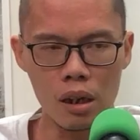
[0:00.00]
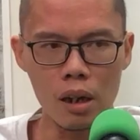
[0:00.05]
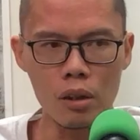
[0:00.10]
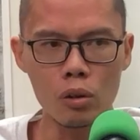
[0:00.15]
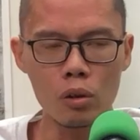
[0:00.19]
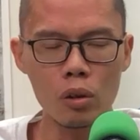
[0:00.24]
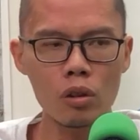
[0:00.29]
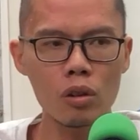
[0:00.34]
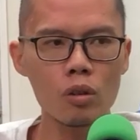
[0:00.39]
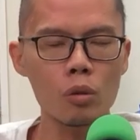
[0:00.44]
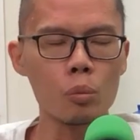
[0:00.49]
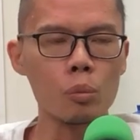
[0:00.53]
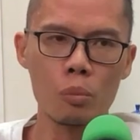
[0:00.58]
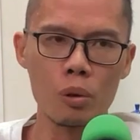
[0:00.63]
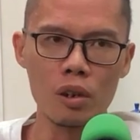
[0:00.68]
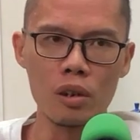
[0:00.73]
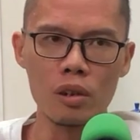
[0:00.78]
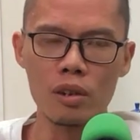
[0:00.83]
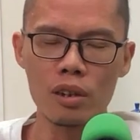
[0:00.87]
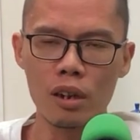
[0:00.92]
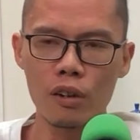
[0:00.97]
And in order to
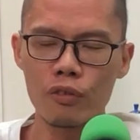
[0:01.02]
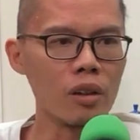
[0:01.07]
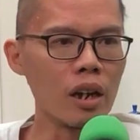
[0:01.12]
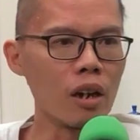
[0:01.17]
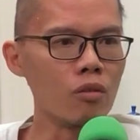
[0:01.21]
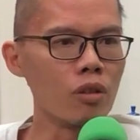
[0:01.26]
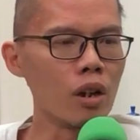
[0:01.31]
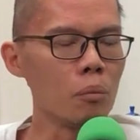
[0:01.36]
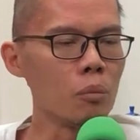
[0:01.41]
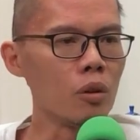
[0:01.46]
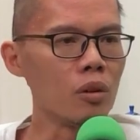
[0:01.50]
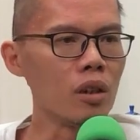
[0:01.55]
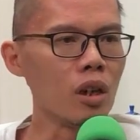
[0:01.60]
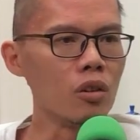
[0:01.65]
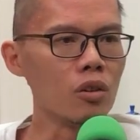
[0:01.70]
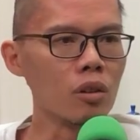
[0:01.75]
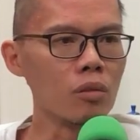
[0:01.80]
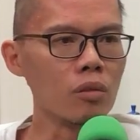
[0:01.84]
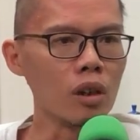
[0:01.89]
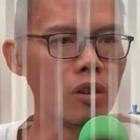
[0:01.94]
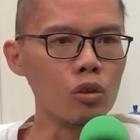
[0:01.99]
preserve that
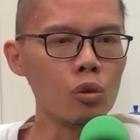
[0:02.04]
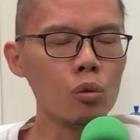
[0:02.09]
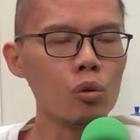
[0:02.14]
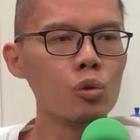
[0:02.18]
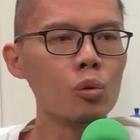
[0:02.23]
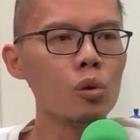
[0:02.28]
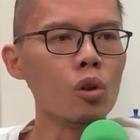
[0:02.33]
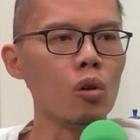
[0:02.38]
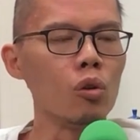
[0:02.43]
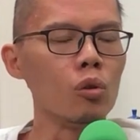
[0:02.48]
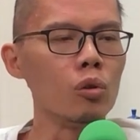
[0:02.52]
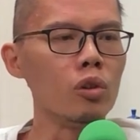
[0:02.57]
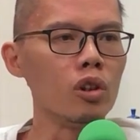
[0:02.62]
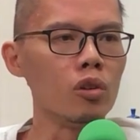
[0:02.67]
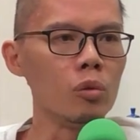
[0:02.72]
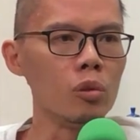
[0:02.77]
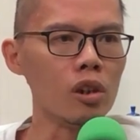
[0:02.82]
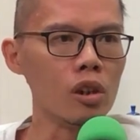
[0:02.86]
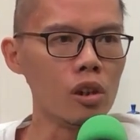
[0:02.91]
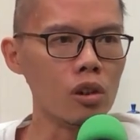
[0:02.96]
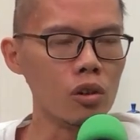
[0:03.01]
reputation, right, you do your own
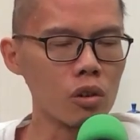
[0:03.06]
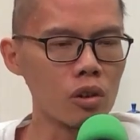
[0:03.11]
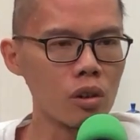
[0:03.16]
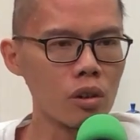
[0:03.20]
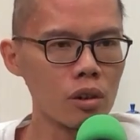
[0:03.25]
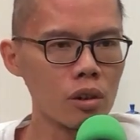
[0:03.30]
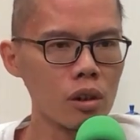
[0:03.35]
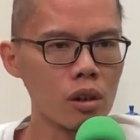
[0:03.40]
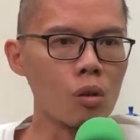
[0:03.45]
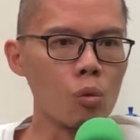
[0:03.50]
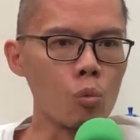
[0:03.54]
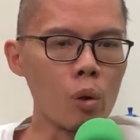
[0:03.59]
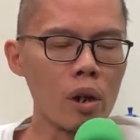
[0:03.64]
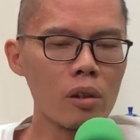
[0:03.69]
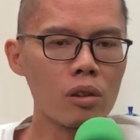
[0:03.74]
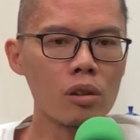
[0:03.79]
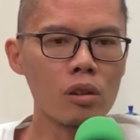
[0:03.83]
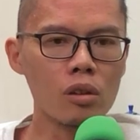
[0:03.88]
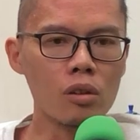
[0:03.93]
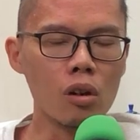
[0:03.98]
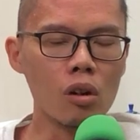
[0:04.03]
due diligence.
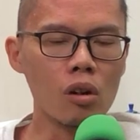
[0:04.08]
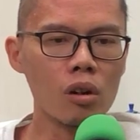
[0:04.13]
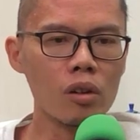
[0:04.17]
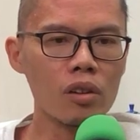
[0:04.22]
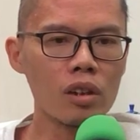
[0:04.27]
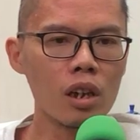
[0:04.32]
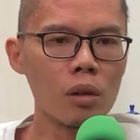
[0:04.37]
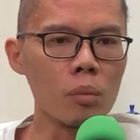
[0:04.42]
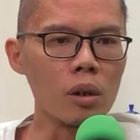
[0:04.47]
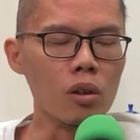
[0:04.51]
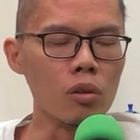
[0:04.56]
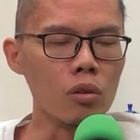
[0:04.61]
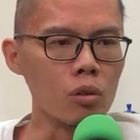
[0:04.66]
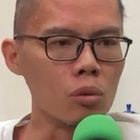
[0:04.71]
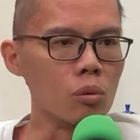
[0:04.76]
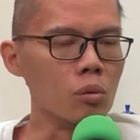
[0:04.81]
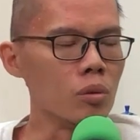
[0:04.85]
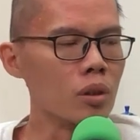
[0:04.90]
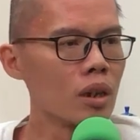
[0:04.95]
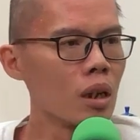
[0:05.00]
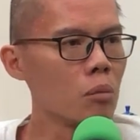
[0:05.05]
When you're deep
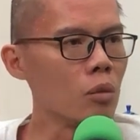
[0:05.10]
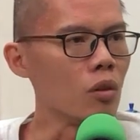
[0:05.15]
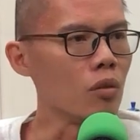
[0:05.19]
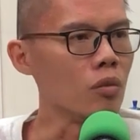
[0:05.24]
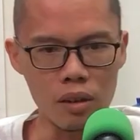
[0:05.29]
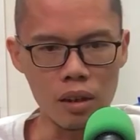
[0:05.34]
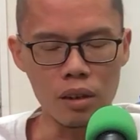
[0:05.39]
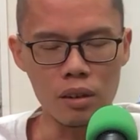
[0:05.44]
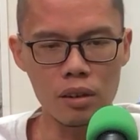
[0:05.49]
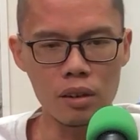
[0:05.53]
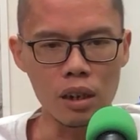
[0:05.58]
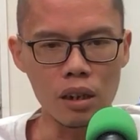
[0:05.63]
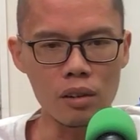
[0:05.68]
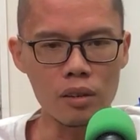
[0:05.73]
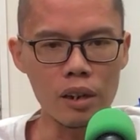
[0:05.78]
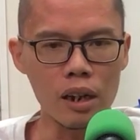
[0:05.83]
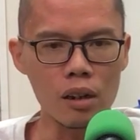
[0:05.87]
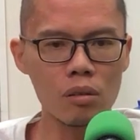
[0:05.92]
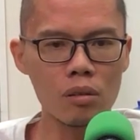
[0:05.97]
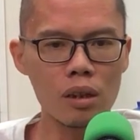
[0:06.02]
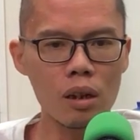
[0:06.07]
into some of these things,
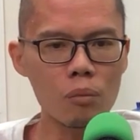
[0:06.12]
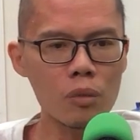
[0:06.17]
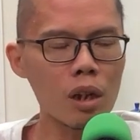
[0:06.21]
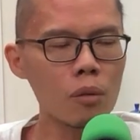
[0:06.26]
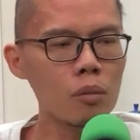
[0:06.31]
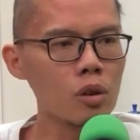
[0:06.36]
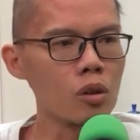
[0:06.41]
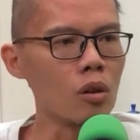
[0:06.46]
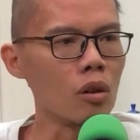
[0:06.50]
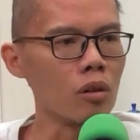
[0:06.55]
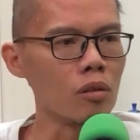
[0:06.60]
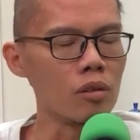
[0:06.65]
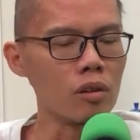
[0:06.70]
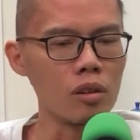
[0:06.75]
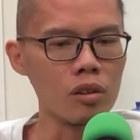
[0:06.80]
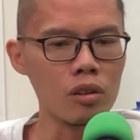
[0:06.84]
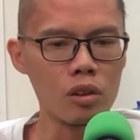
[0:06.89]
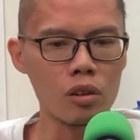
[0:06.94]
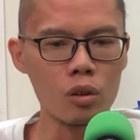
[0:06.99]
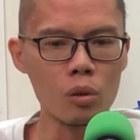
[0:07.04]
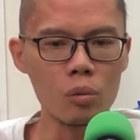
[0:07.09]
sometimes your
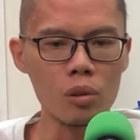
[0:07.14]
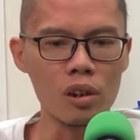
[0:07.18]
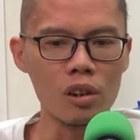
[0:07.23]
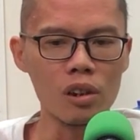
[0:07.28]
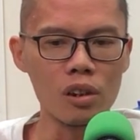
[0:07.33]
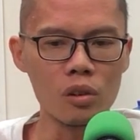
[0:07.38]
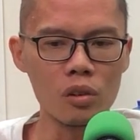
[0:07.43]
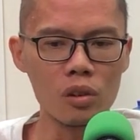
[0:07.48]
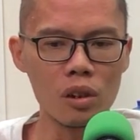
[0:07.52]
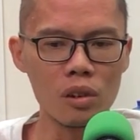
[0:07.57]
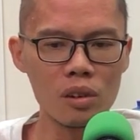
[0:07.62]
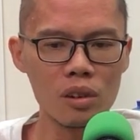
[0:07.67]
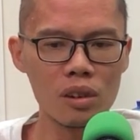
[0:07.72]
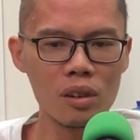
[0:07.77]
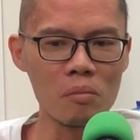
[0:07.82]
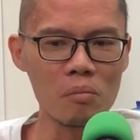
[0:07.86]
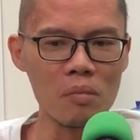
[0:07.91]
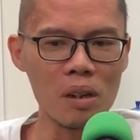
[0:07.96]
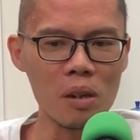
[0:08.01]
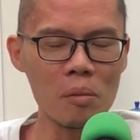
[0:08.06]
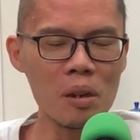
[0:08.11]
due diligence,
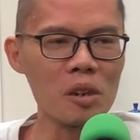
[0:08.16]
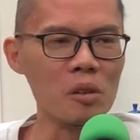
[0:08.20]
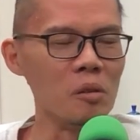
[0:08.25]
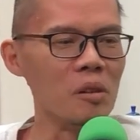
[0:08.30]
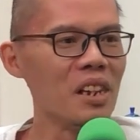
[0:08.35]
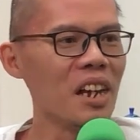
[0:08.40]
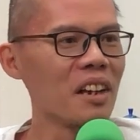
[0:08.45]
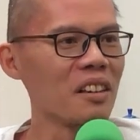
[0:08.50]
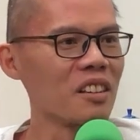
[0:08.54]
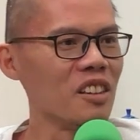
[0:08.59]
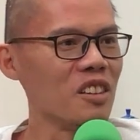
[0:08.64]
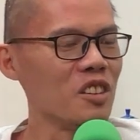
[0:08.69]
maybe you lack the